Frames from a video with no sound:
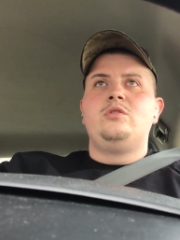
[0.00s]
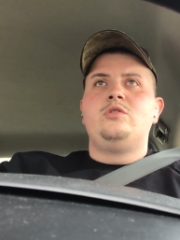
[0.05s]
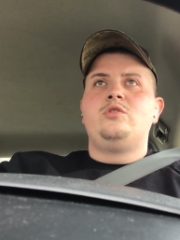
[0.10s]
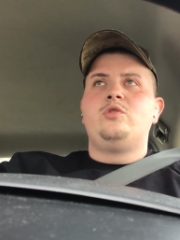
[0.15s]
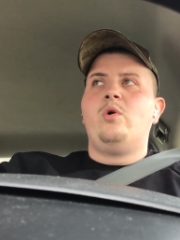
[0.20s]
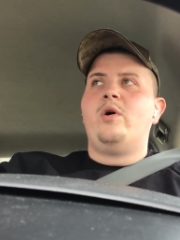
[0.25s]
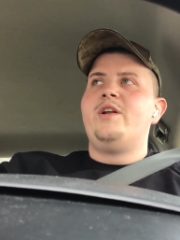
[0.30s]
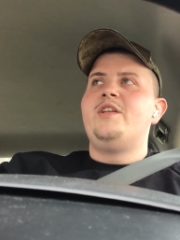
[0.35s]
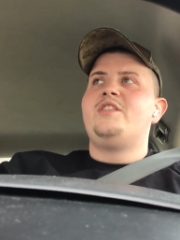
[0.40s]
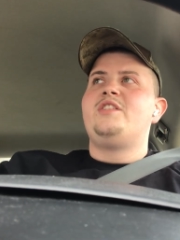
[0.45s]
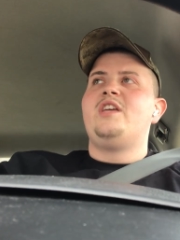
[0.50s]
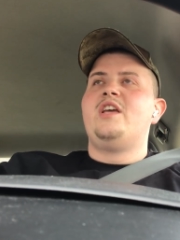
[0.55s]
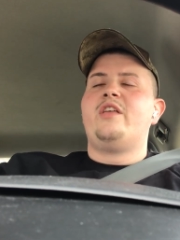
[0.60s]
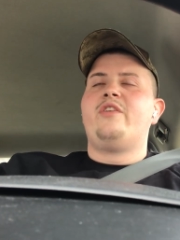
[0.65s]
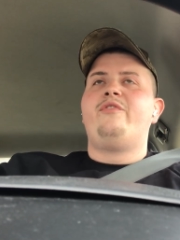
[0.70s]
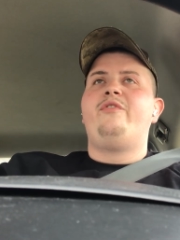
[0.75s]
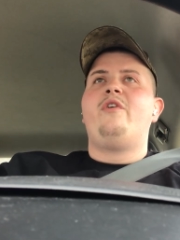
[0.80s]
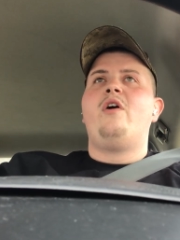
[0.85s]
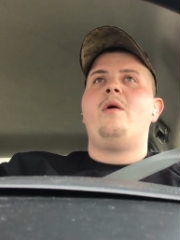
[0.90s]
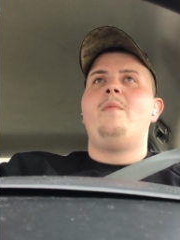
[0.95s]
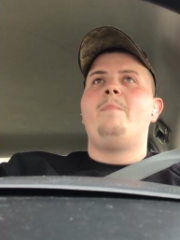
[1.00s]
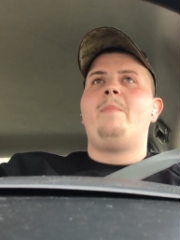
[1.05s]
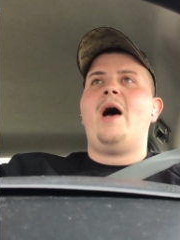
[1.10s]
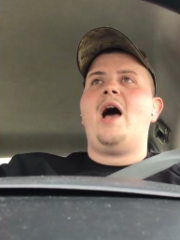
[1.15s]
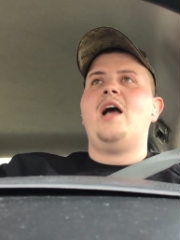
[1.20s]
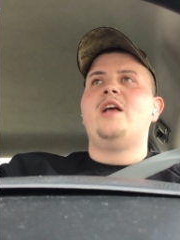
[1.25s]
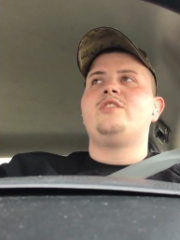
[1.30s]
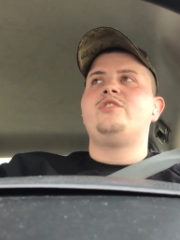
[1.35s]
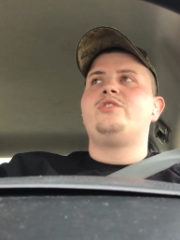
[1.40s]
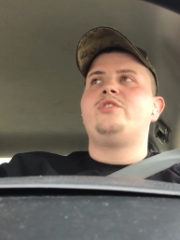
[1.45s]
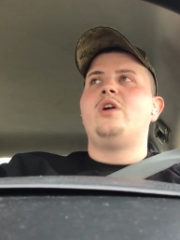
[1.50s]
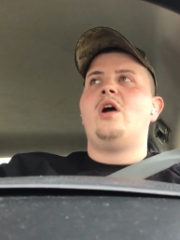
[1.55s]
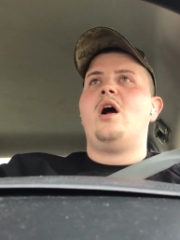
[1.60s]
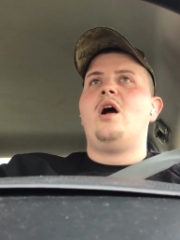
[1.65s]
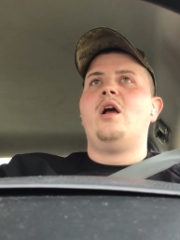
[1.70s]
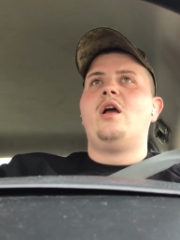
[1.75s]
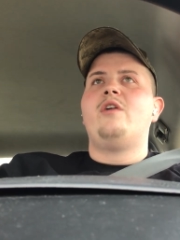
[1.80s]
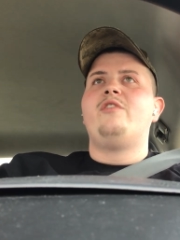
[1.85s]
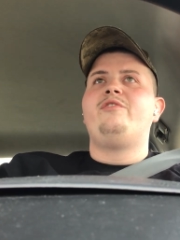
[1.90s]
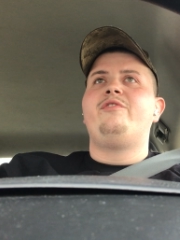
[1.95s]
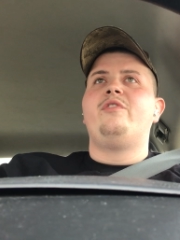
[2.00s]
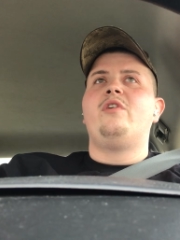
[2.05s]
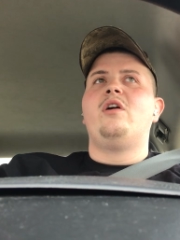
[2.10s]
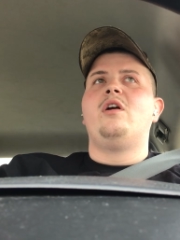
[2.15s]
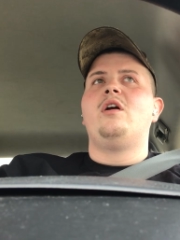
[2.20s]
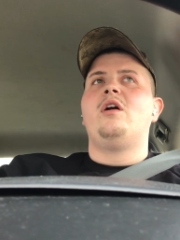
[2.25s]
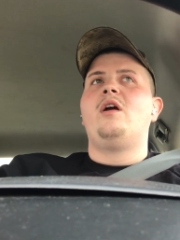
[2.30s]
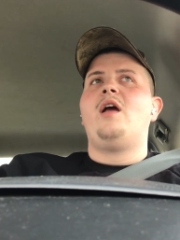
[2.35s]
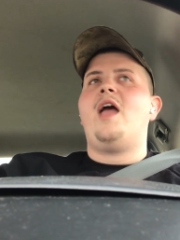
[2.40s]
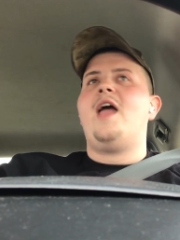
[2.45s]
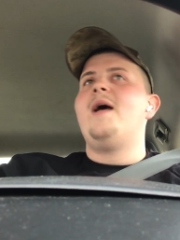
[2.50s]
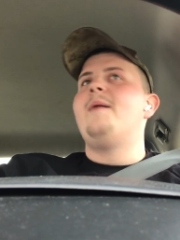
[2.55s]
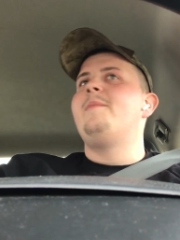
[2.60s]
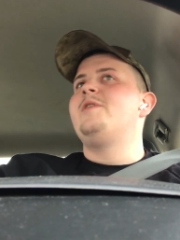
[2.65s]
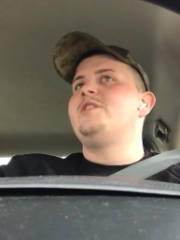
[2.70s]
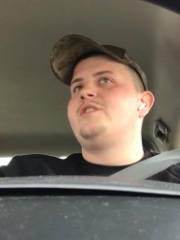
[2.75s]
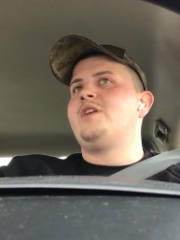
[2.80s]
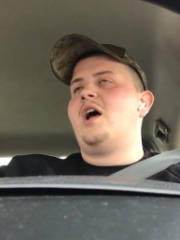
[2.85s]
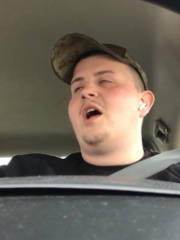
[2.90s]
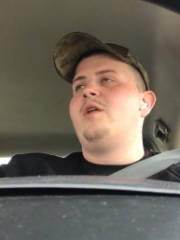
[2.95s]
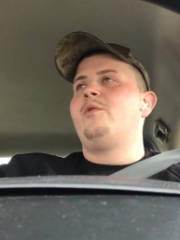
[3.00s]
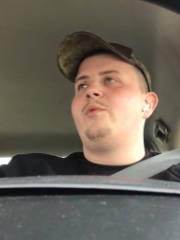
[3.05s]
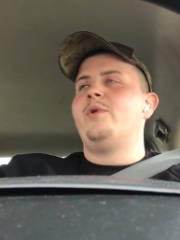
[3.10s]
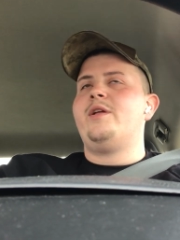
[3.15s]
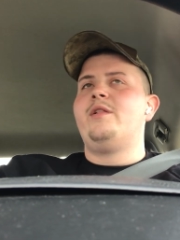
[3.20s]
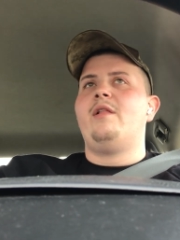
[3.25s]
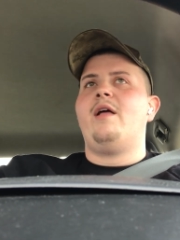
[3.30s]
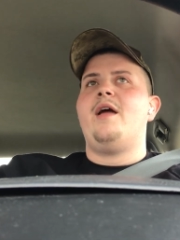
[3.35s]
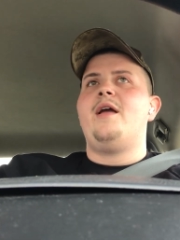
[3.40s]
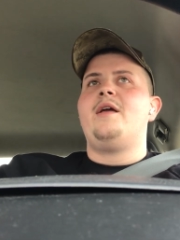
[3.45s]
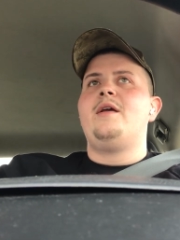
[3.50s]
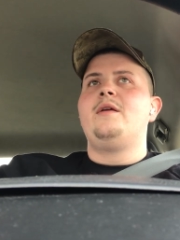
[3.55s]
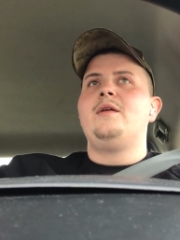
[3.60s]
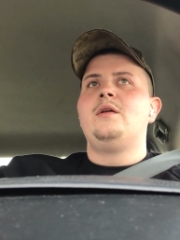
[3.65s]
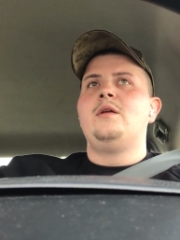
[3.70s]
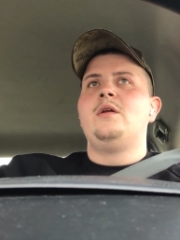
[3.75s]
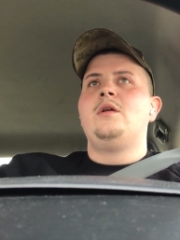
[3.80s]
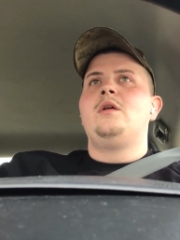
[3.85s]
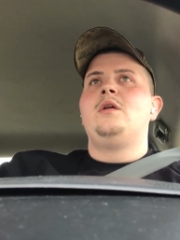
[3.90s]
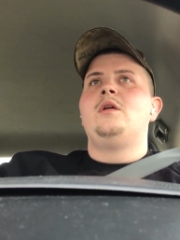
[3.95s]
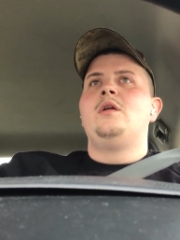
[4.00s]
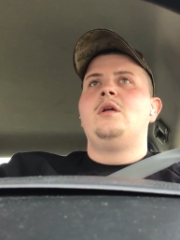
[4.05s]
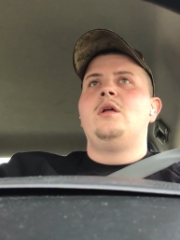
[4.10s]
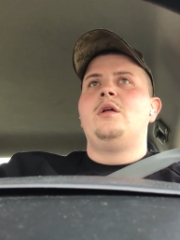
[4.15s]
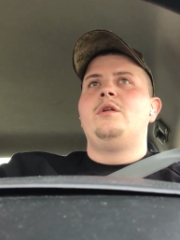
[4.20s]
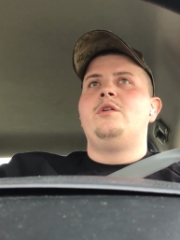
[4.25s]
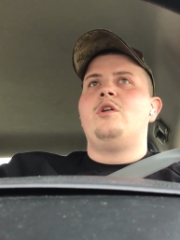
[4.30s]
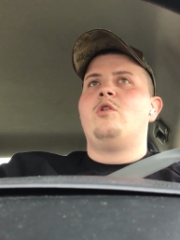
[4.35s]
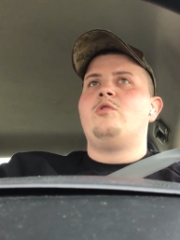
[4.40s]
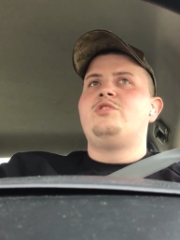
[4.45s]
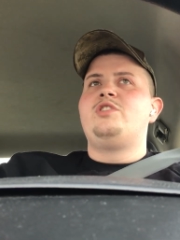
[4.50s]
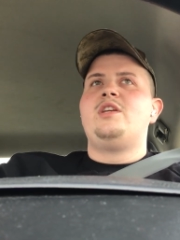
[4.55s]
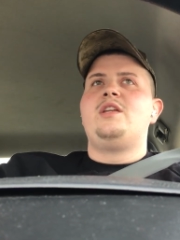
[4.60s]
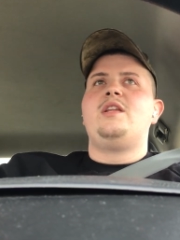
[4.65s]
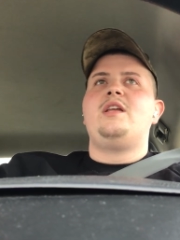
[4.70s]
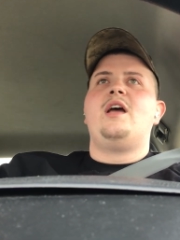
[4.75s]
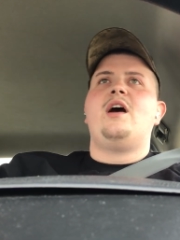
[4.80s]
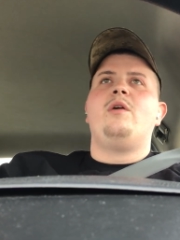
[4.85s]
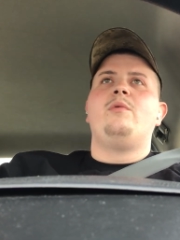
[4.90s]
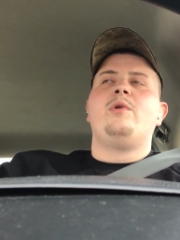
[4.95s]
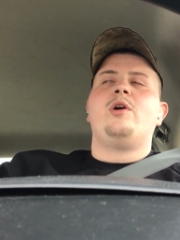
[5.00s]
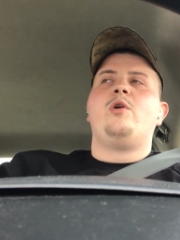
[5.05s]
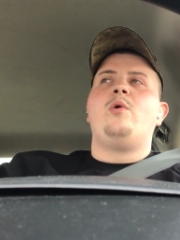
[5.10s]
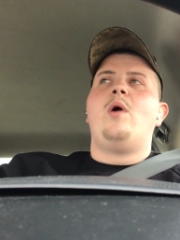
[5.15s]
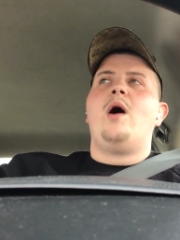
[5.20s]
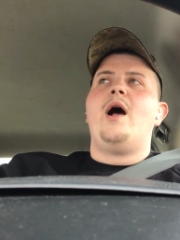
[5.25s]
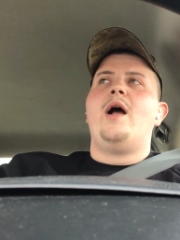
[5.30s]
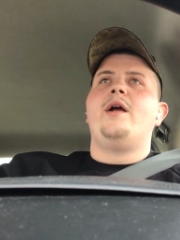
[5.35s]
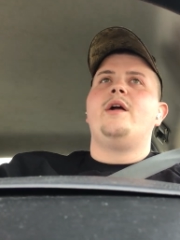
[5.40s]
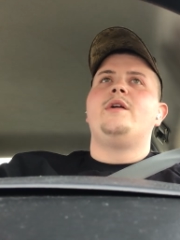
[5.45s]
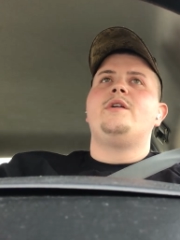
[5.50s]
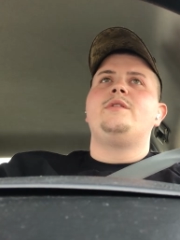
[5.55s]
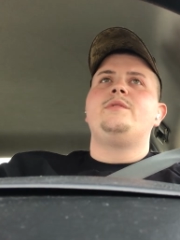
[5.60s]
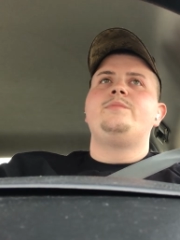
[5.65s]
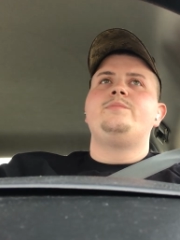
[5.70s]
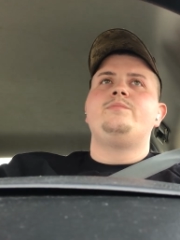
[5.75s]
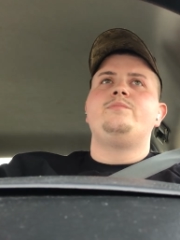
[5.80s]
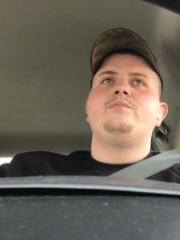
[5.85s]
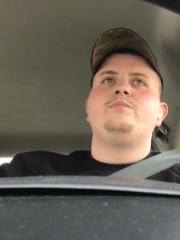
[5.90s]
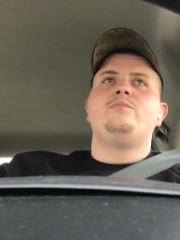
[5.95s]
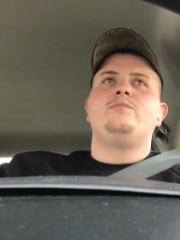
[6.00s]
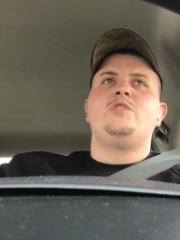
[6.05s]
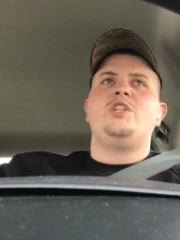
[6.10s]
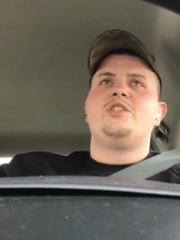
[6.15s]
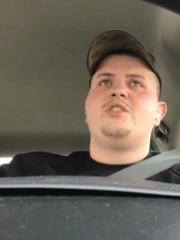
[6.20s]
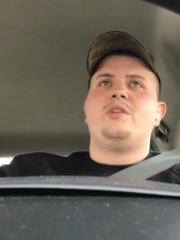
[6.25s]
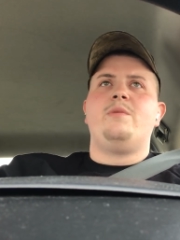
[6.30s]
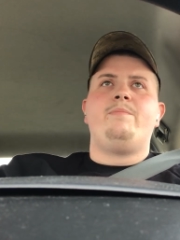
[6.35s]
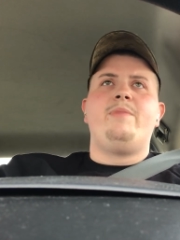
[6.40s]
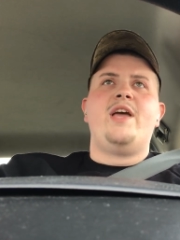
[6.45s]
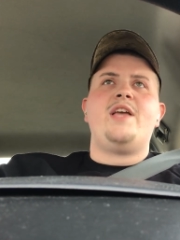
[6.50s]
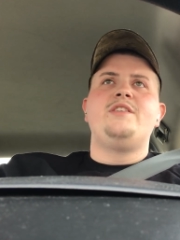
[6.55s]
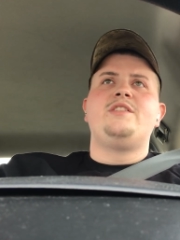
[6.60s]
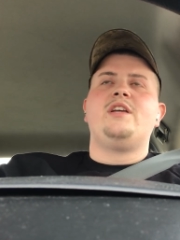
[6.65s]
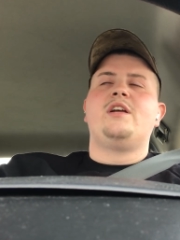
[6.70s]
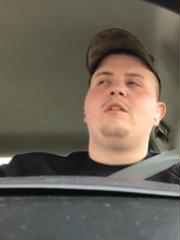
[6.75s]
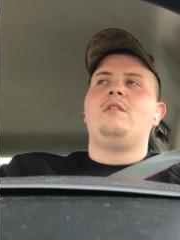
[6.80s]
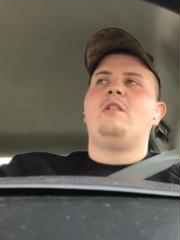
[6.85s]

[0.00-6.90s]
26 foot box truck for Amazon Relay. No CDL required, just a basic